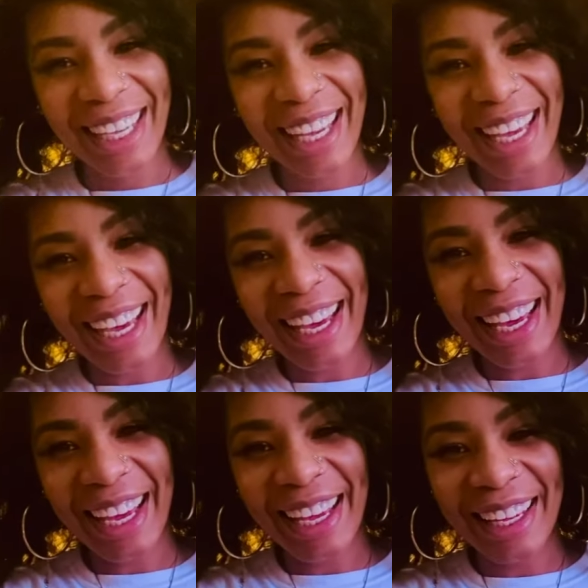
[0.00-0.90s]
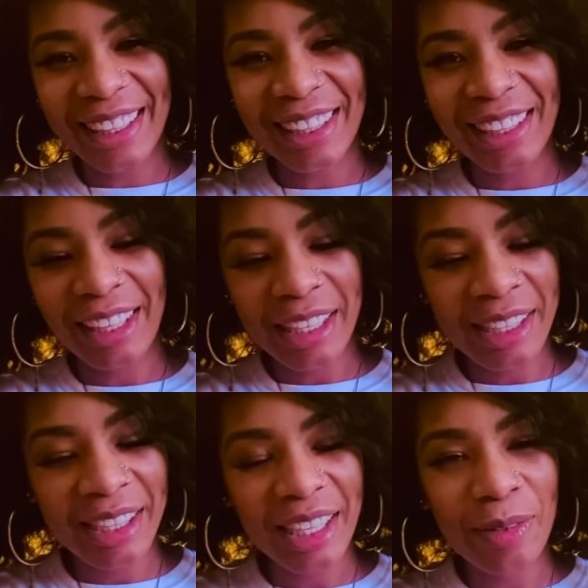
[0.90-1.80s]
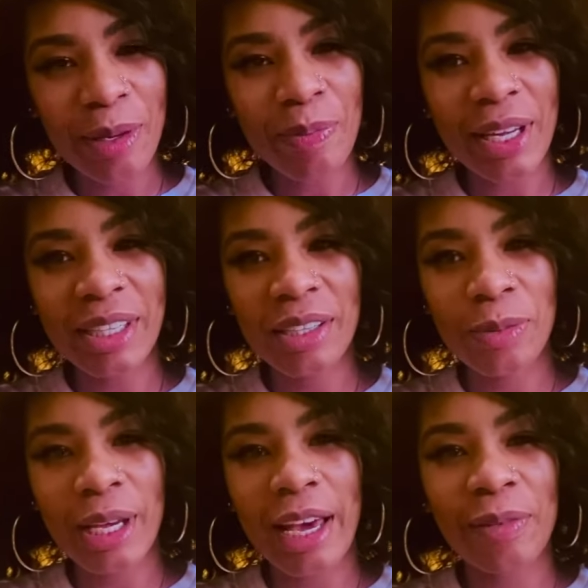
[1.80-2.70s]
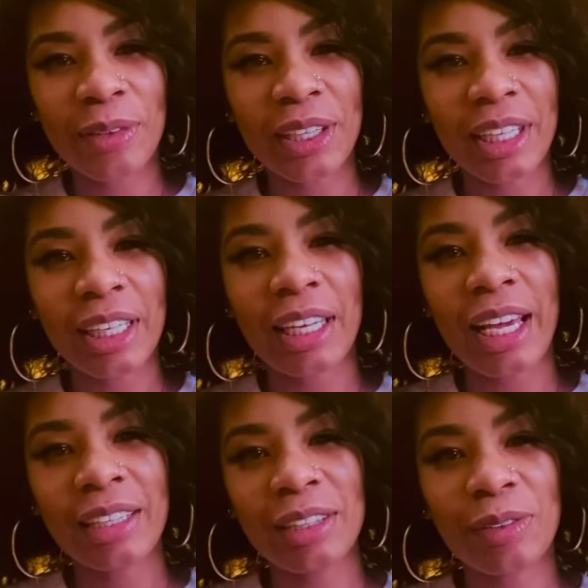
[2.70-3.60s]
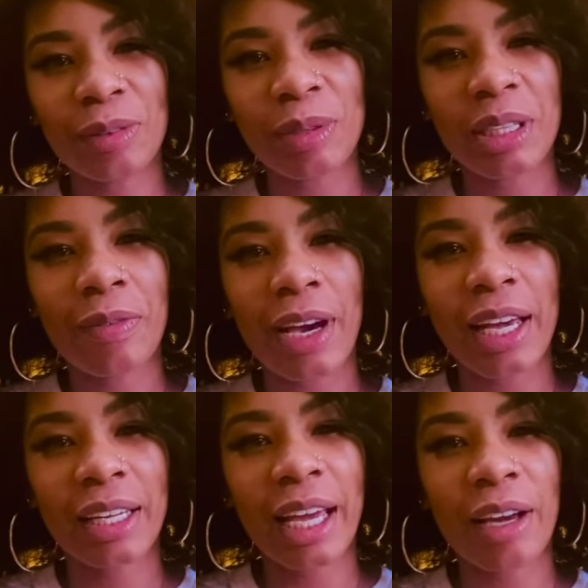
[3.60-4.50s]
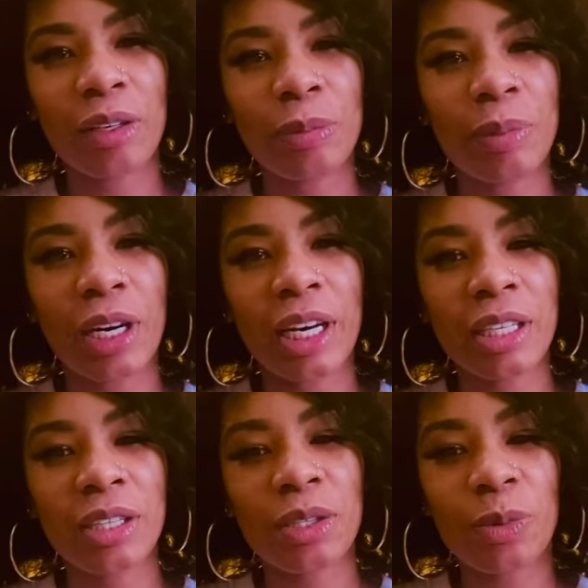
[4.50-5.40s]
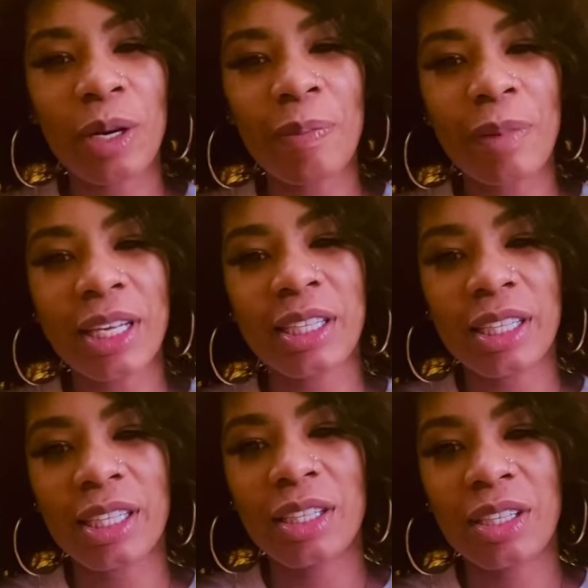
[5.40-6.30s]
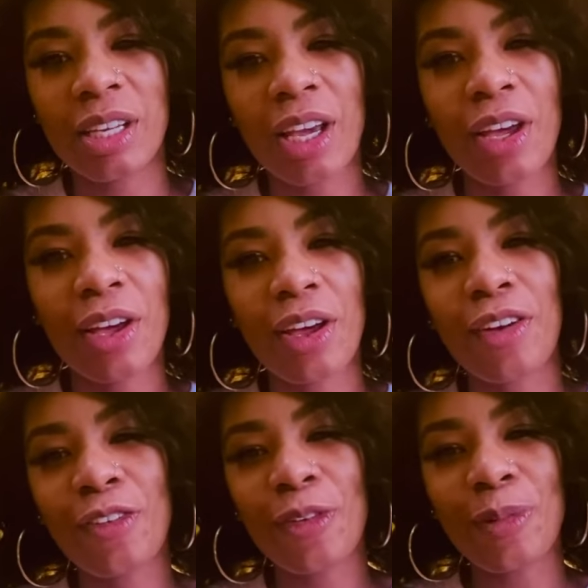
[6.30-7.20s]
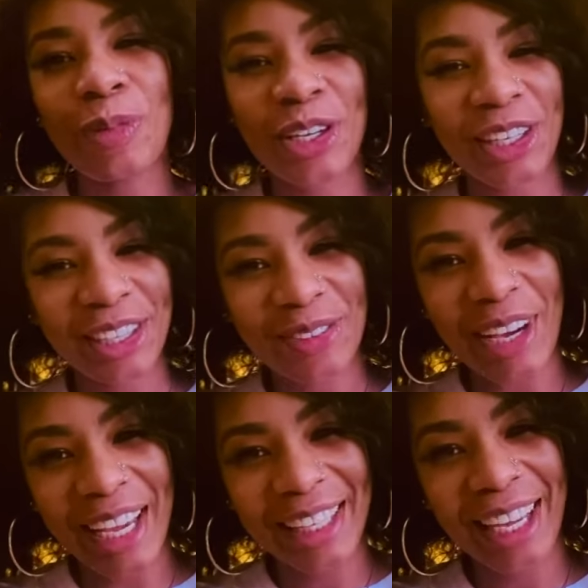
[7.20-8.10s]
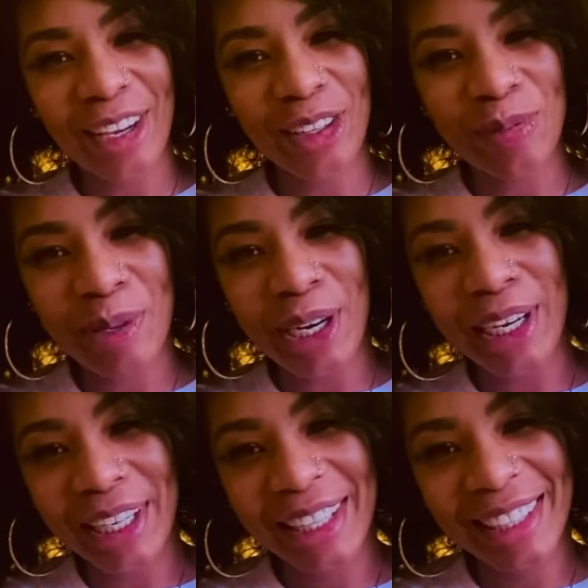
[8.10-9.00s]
and let's see what message we have for the collective from the divine counterpart. So what message from your divine counterpart?